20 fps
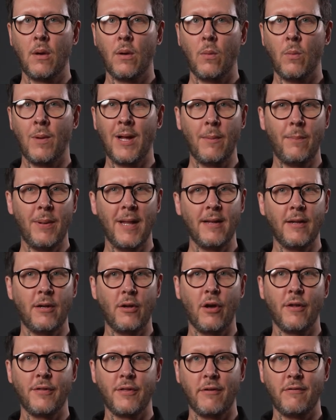While planning
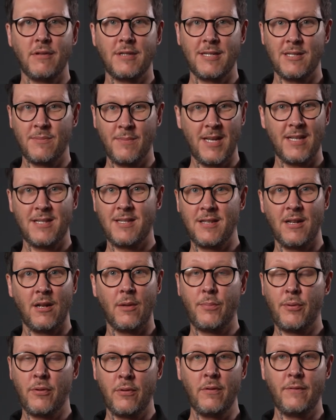authorities may still
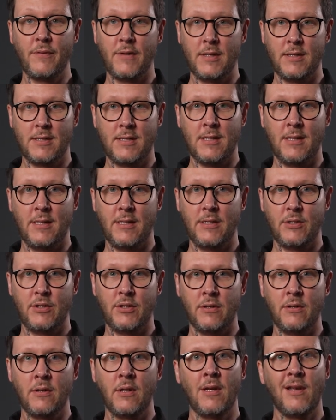approve the
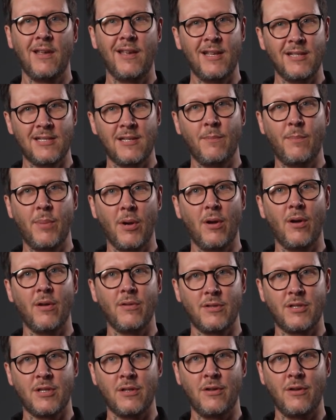installation, it's important
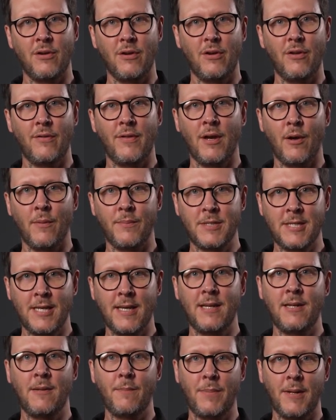to note that
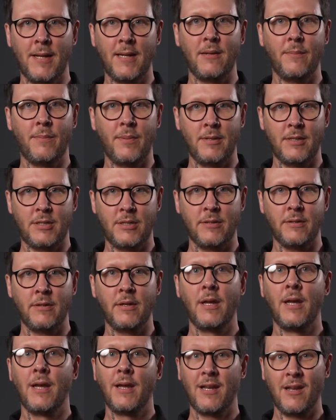obtaining planning permission
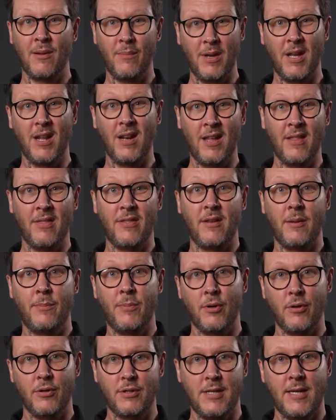can be a lengthy
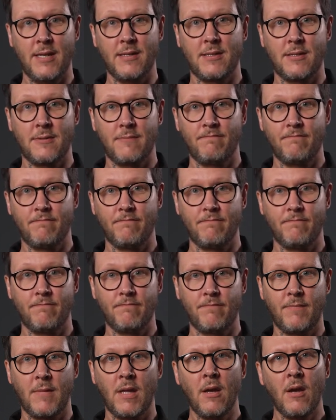process.
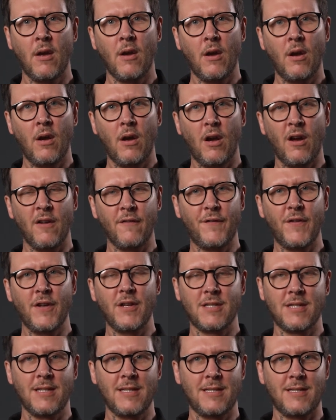On
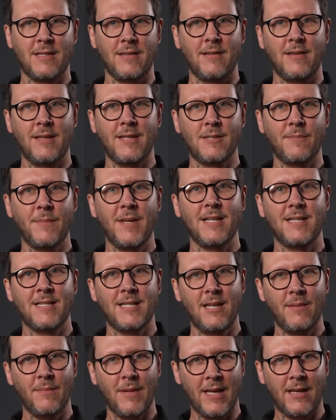first listen, this may
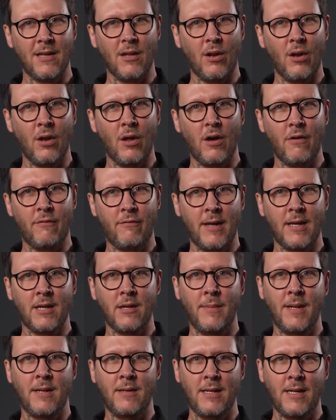seem like a lot of
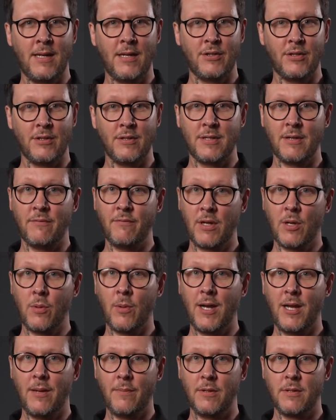recommendations and
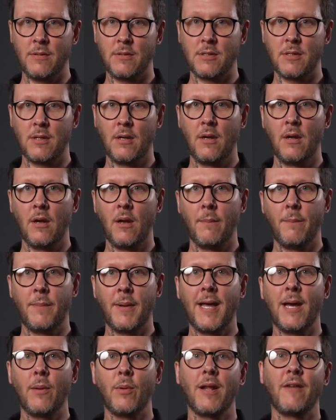requirements, but
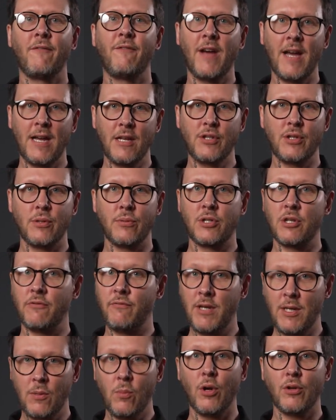I would advise you to
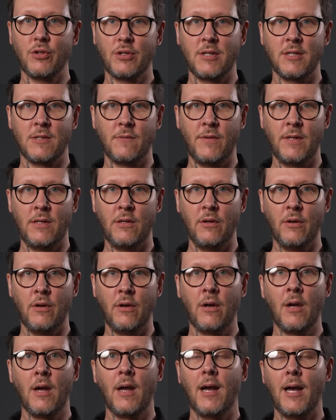re-watch this video
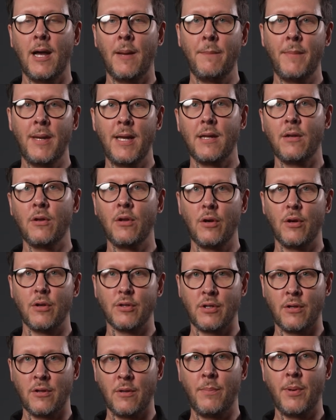and make notes
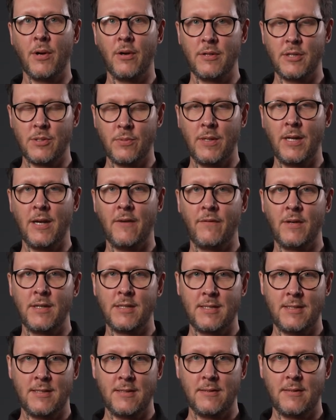on the points we have
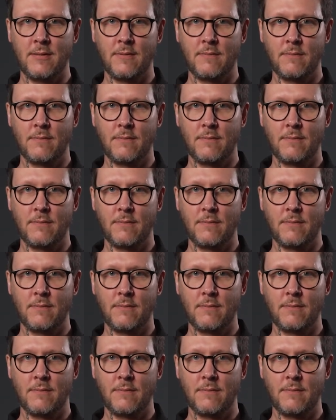listed.